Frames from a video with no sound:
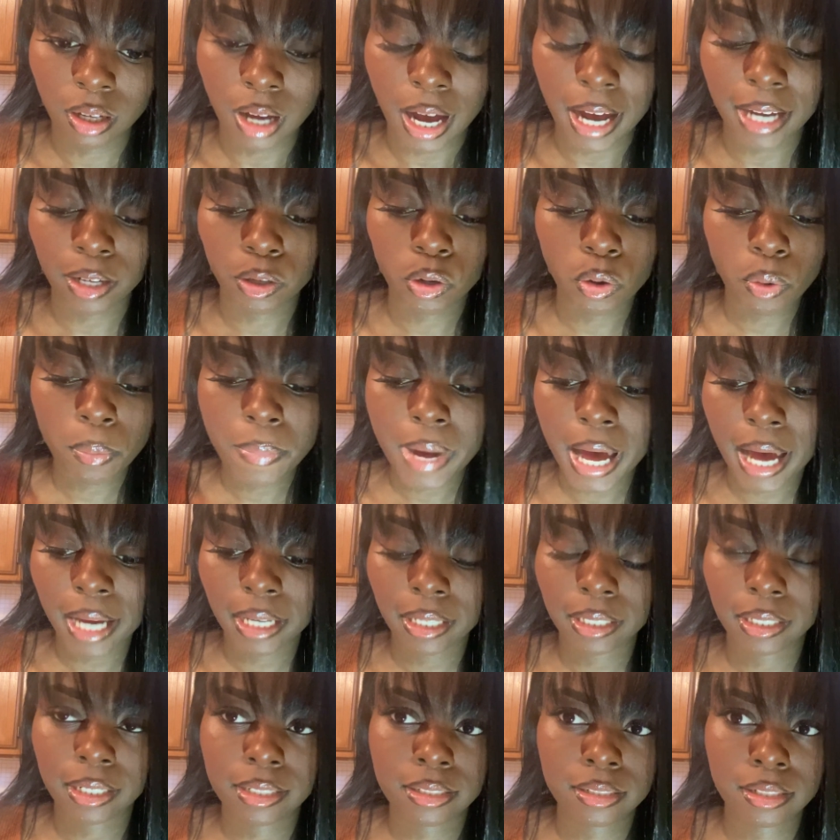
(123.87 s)
I go back
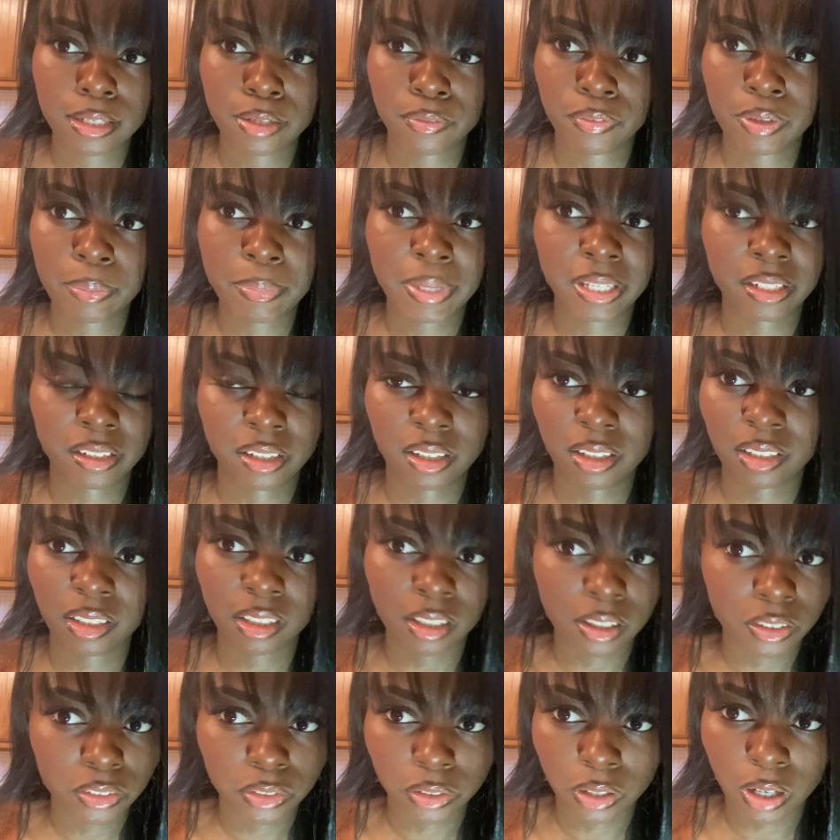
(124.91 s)
and I see if he made any
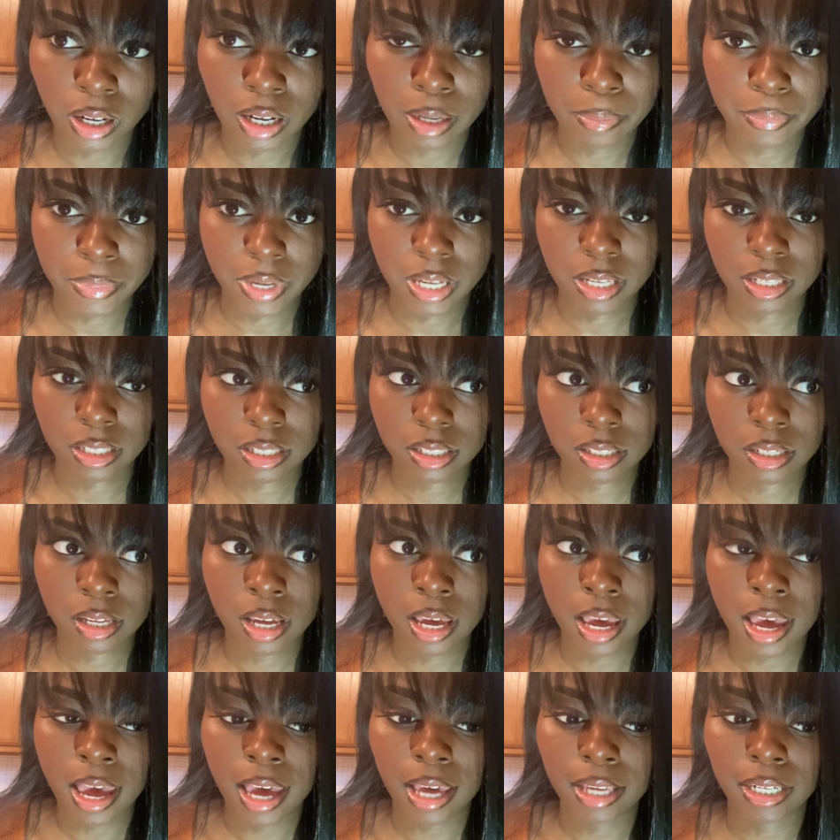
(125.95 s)
other comments,
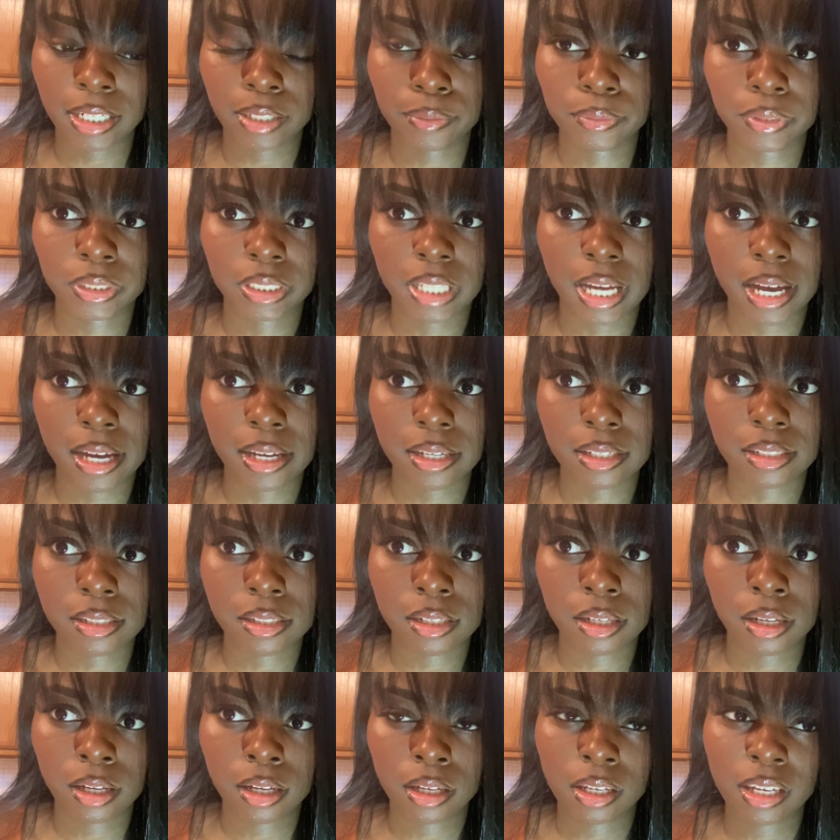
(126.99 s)
and I realized
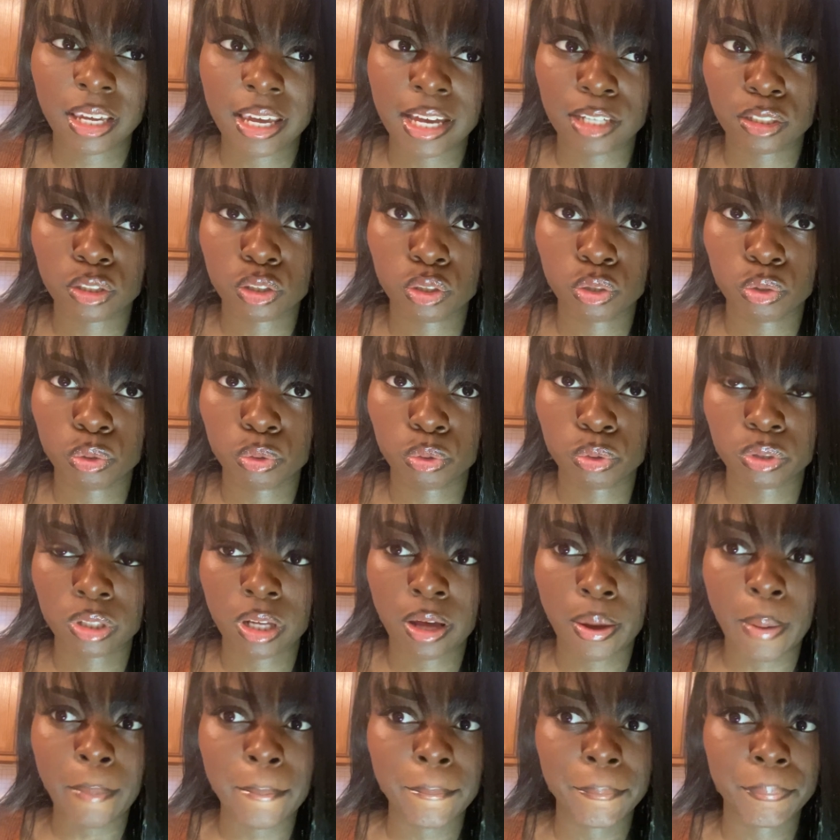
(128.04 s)
he has used
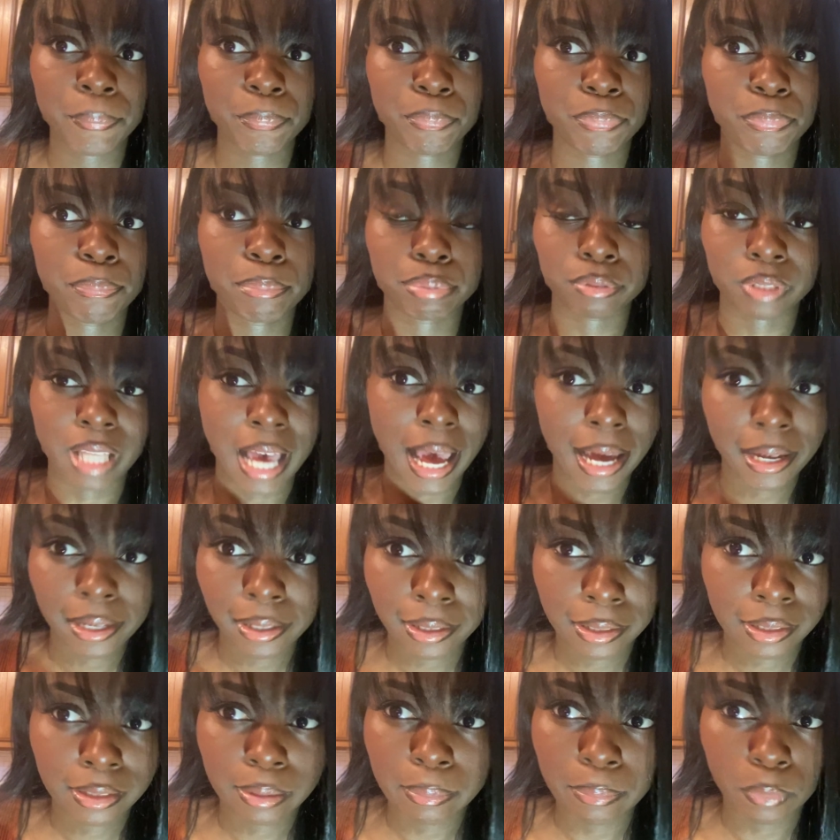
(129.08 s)

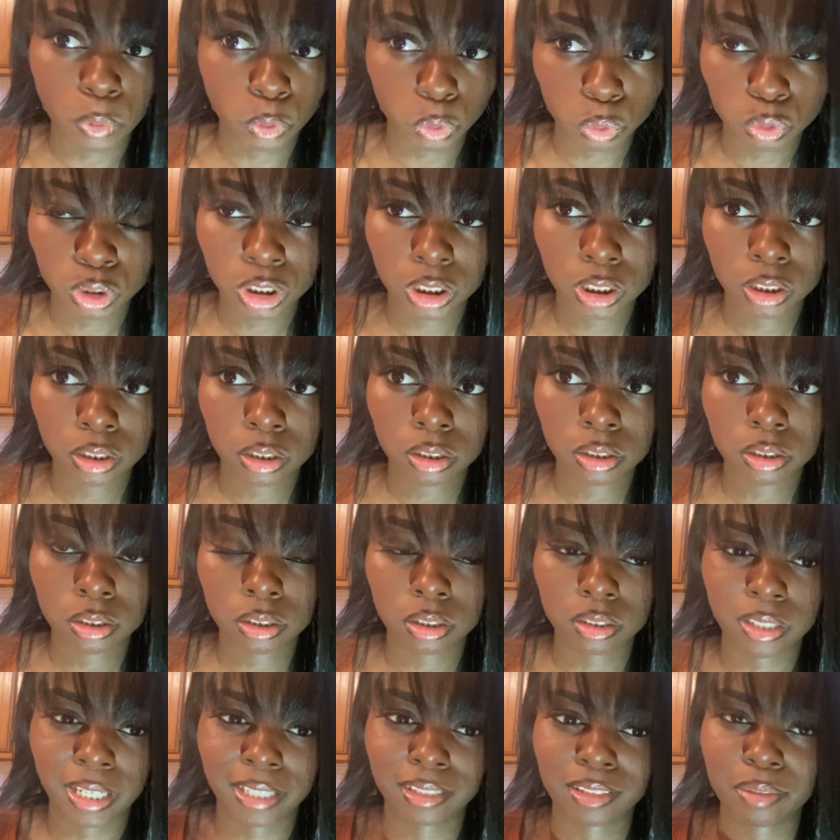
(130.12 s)
black emojis,
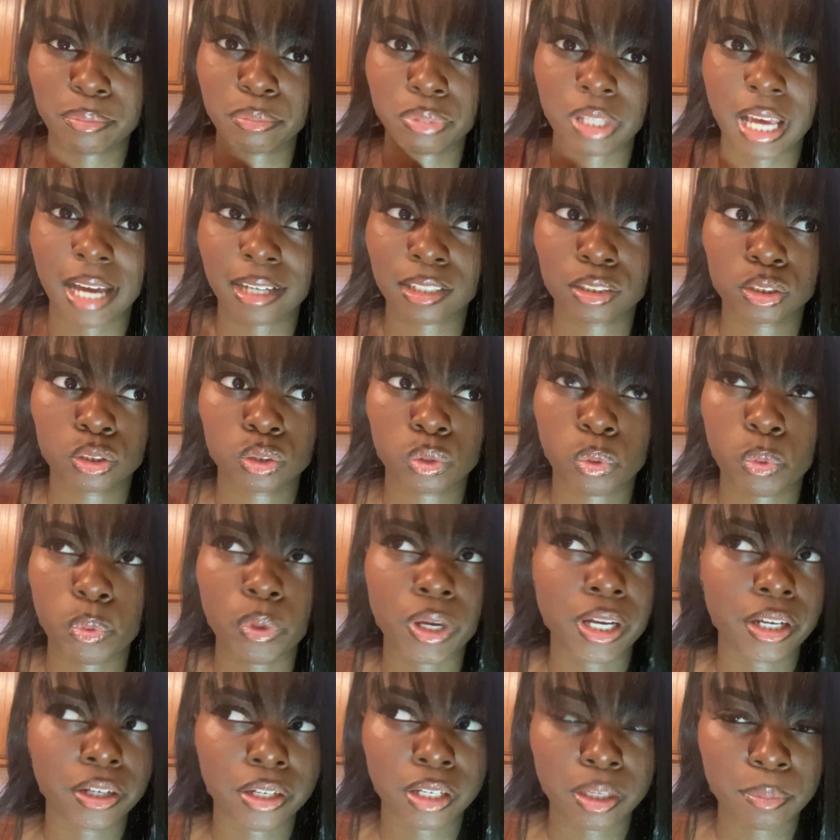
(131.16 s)
like the black
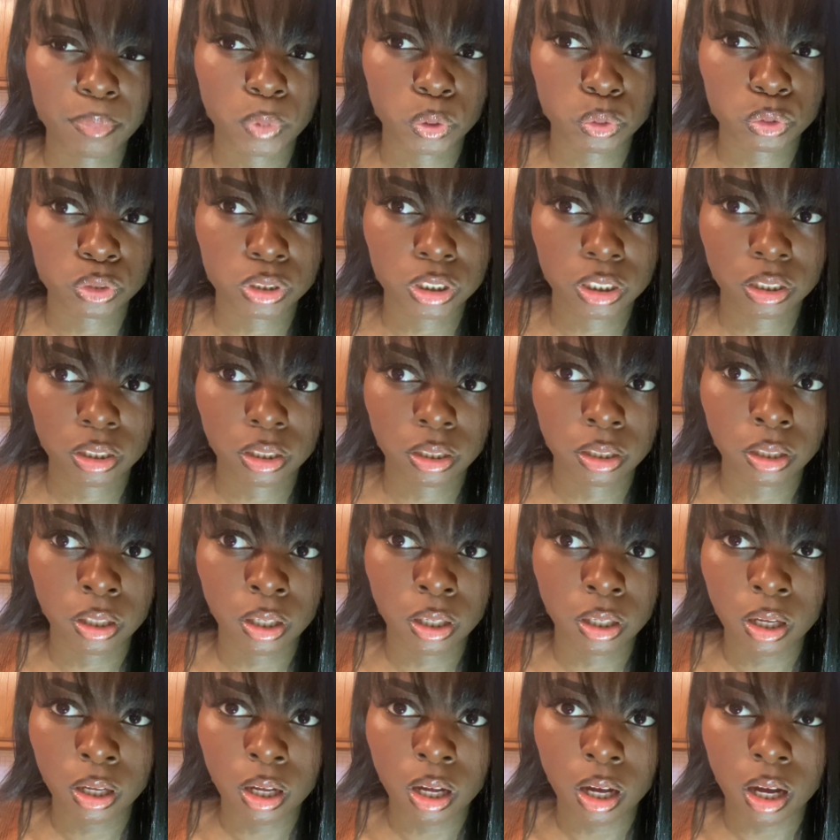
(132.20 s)
square emoji,
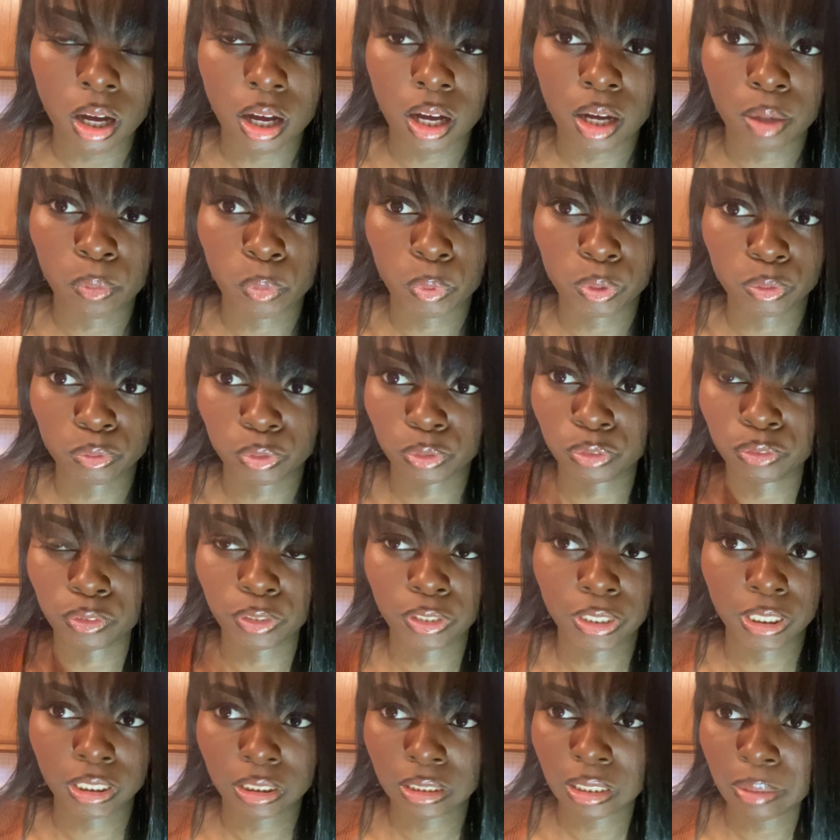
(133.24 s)
when
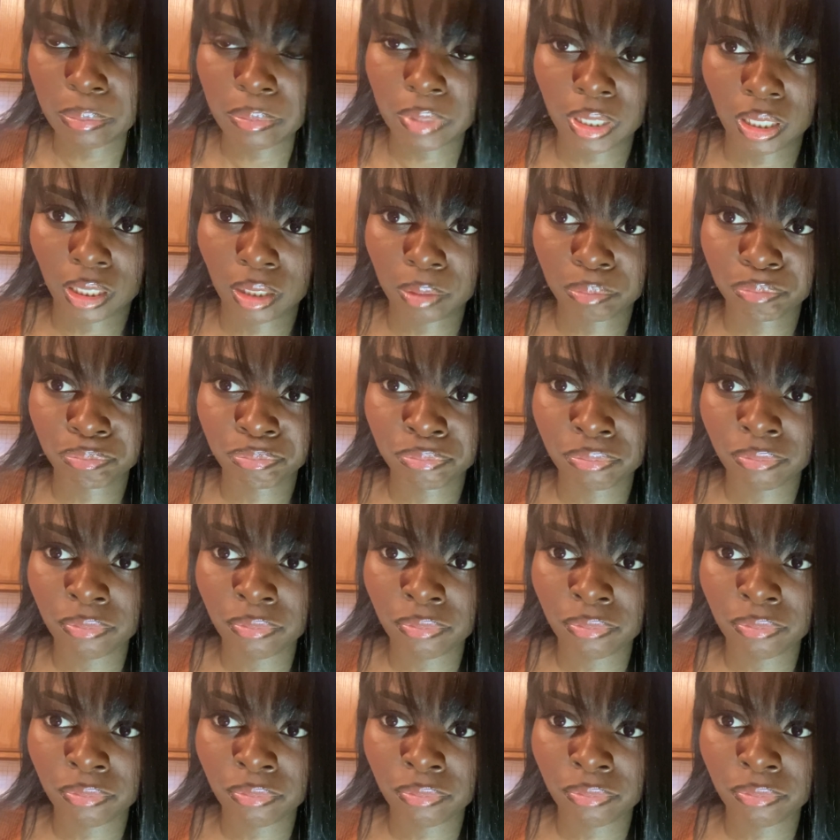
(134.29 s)
referring to me.